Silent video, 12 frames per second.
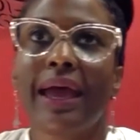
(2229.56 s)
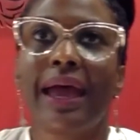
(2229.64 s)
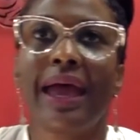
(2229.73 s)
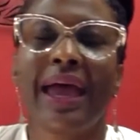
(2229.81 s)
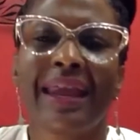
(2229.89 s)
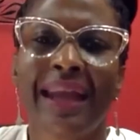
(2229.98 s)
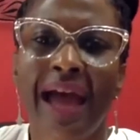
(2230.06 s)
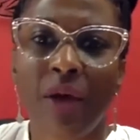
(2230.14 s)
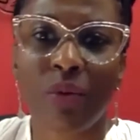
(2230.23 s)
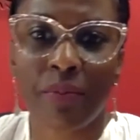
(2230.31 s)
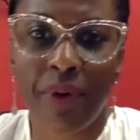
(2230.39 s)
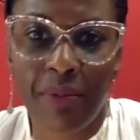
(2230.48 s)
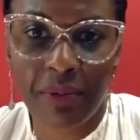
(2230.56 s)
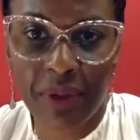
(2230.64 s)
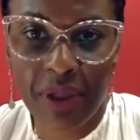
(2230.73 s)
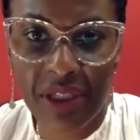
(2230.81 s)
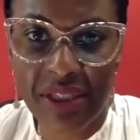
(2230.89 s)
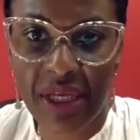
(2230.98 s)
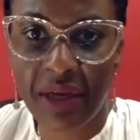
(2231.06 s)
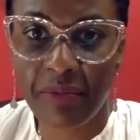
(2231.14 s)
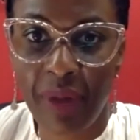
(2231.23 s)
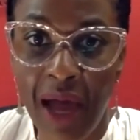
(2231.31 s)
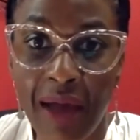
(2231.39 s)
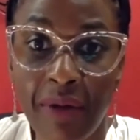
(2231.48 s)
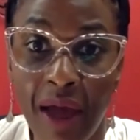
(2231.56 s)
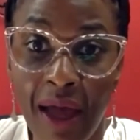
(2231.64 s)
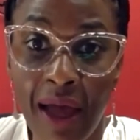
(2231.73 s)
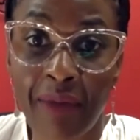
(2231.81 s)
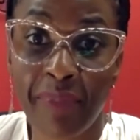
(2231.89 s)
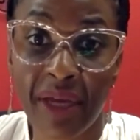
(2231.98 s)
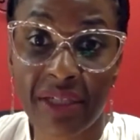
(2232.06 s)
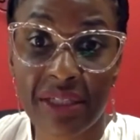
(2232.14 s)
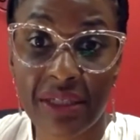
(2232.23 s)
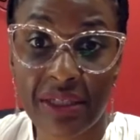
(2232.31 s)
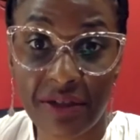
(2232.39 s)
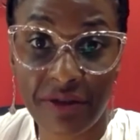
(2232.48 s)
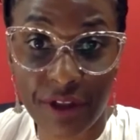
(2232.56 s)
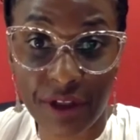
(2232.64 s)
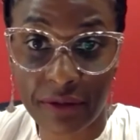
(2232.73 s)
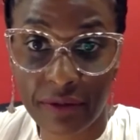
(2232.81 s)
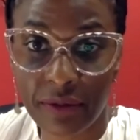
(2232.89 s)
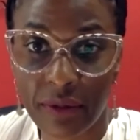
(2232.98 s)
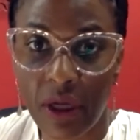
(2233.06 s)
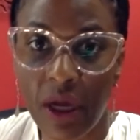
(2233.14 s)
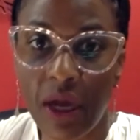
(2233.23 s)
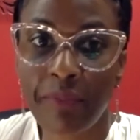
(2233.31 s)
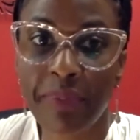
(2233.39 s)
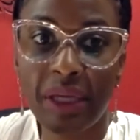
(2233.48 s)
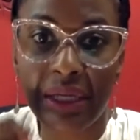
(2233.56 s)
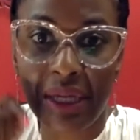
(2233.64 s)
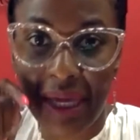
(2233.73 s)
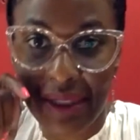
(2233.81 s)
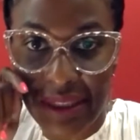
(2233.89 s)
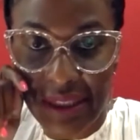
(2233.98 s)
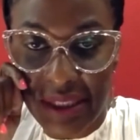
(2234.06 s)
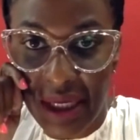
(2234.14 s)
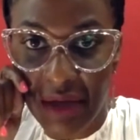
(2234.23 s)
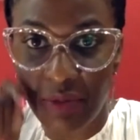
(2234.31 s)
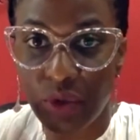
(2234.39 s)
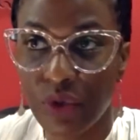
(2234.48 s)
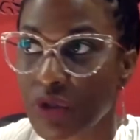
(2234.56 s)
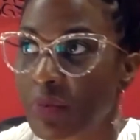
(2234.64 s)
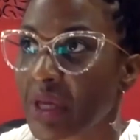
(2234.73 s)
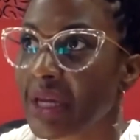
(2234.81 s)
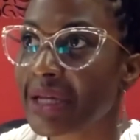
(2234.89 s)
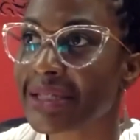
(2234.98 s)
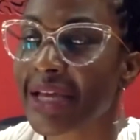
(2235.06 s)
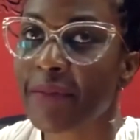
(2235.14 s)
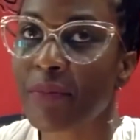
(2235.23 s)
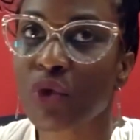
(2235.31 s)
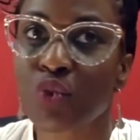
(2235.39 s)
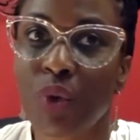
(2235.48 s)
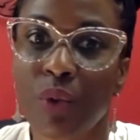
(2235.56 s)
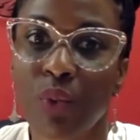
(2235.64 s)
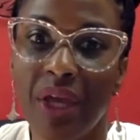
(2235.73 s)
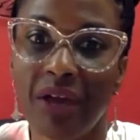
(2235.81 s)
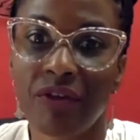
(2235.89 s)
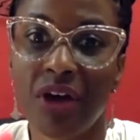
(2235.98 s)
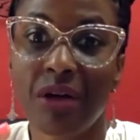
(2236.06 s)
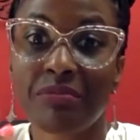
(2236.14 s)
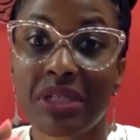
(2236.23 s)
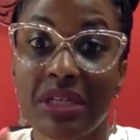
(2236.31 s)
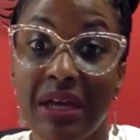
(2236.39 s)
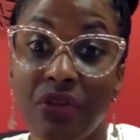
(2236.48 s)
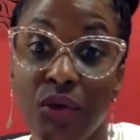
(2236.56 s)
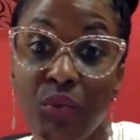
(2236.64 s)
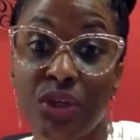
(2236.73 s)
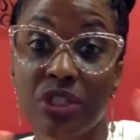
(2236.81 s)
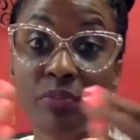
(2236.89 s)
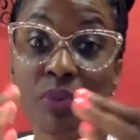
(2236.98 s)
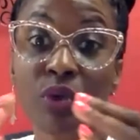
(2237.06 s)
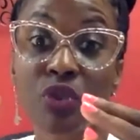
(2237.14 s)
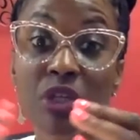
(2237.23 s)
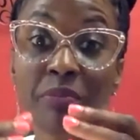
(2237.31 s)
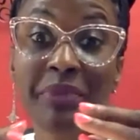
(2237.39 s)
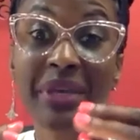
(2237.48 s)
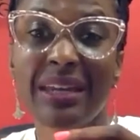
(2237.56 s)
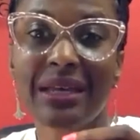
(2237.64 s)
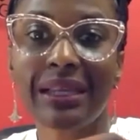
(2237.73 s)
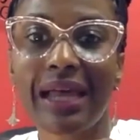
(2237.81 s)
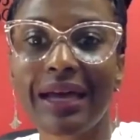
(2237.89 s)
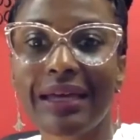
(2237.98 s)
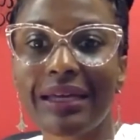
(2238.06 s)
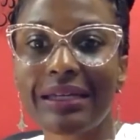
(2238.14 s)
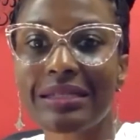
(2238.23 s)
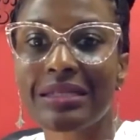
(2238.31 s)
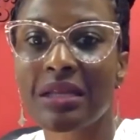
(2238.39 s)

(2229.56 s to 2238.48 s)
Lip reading: And I would probably say, I beg to differ. Being at tables where we have come together and we're supposed to be an alliance